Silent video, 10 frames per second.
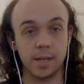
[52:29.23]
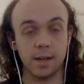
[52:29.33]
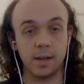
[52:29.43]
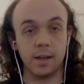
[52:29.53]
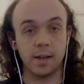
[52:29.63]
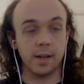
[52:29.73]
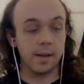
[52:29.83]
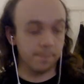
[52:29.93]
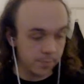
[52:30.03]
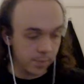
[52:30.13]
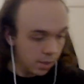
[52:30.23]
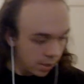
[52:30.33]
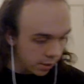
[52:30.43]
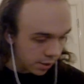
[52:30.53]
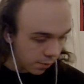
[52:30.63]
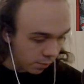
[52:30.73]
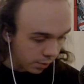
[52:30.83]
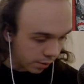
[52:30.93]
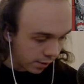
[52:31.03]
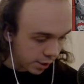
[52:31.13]
So
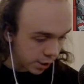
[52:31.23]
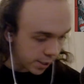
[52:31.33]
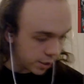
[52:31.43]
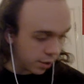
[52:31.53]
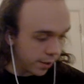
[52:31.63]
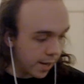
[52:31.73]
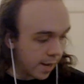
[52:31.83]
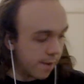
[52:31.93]
congratulations on that.